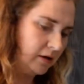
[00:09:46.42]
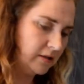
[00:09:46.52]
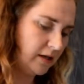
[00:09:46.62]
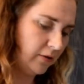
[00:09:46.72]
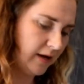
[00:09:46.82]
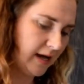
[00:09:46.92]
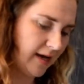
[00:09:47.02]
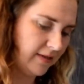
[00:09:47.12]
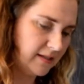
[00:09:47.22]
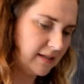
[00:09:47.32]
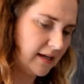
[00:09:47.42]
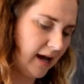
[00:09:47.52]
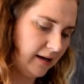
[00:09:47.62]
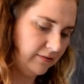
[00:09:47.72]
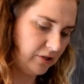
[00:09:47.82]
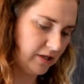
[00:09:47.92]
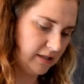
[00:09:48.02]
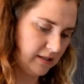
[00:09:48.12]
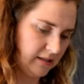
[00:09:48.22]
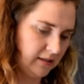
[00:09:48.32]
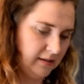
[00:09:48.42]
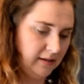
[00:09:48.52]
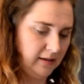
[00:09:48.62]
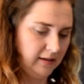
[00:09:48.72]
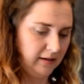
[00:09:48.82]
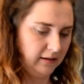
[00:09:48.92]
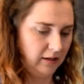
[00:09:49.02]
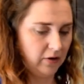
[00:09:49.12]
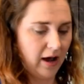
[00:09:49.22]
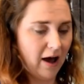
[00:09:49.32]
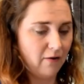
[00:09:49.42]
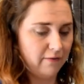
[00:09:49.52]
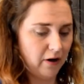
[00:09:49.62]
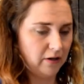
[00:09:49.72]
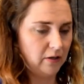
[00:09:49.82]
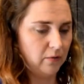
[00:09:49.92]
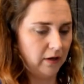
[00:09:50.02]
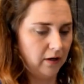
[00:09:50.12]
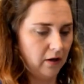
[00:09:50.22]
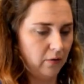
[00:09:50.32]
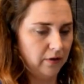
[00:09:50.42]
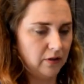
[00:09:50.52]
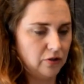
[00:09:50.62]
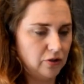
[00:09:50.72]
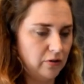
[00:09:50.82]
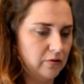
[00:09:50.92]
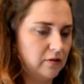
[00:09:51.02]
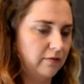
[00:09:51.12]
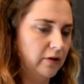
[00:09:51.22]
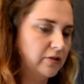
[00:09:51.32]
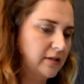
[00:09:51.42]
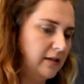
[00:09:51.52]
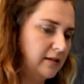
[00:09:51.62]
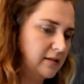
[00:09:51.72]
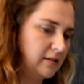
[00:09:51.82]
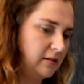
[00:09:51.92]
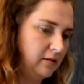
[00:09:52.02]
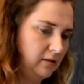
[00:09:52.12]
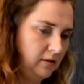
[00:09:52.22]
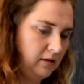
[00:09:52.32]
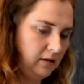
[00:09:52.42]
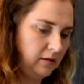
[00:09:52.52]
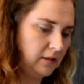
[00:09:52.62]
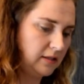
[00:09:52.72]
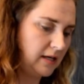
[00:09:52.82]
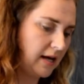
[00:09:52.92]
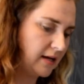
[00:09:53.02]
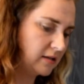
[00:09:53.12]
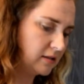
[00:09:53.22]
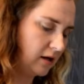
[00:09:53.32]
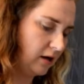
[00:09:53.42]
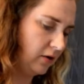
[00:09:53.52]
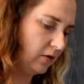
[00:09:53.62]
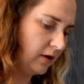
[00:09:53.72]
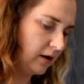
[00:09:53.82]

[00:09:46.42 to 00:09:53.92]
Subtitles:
So again, this is kind of just, you know, how far do you want to go with the juice versus the tea. So